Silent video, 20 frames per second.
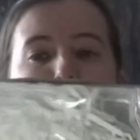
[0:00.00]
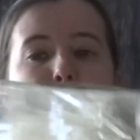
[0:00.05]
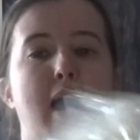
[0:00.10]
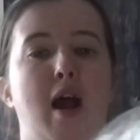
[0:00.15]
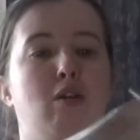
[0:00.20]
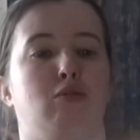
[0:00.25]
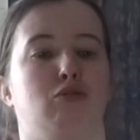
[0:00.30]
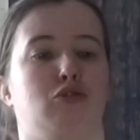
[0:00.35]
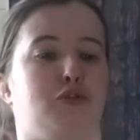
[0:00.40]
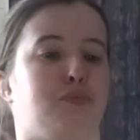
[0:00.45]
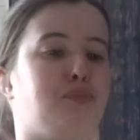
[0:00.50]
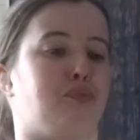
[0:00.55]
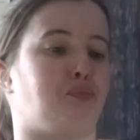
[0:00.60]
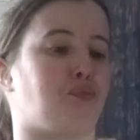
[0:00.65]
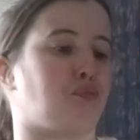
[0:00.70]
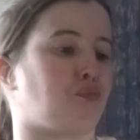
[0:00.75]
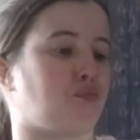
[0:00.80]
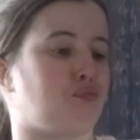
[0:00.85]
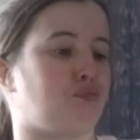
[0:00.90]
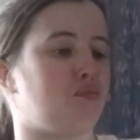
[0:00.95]
a pound.
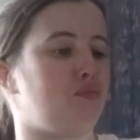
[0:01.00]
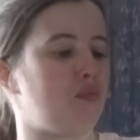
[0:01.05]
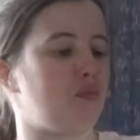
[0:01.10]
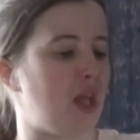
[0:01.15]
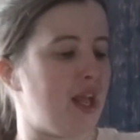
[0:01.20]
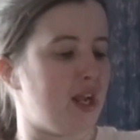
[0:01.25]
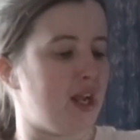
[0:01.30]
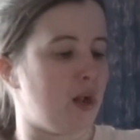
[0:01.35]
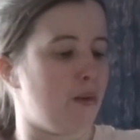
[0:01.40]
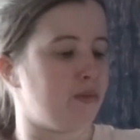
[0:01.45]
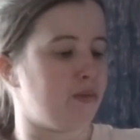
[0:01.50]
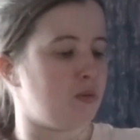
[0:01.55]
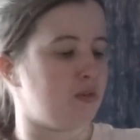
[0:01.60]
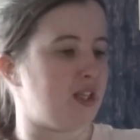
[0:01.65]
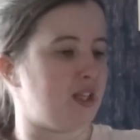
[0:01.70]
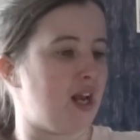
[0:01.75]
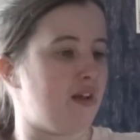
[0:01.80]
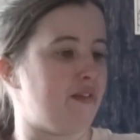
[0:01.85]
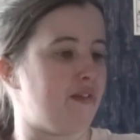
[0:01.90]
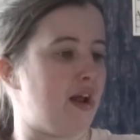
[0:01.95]
It comes with
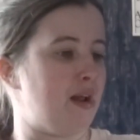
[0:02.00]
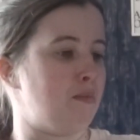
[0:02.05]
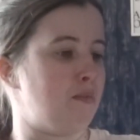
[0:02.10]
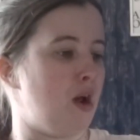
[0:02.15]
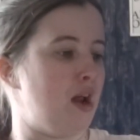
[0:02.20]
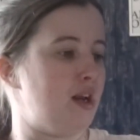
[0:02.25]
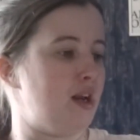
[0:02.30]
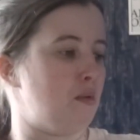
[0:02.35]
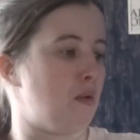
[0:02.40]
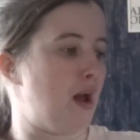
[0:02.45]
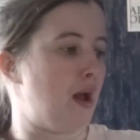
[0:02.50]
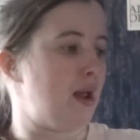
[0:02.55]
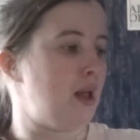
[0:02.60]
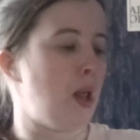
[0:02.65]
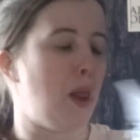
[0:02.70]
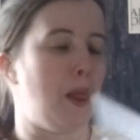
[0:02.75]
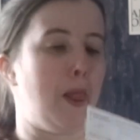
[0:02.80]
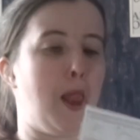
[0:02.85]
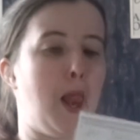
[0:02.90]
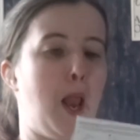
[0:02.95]
cellophane anyway.
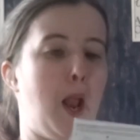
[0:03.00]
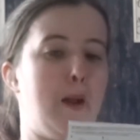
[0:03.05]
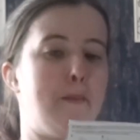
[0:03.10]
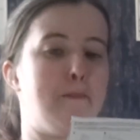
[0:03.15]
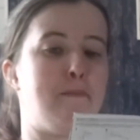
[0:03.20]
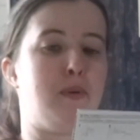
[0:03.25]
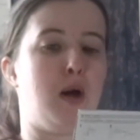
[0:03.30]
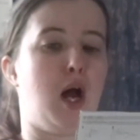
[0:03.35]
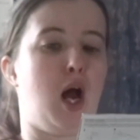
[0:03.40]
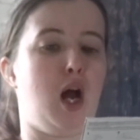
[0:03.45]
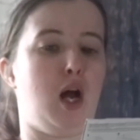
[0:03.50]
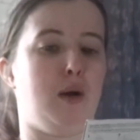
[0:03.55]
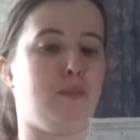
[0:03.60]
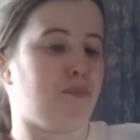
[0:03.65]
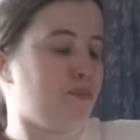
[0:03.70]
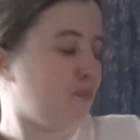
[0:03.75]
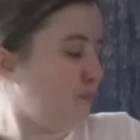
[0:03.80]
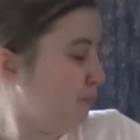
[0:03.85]
But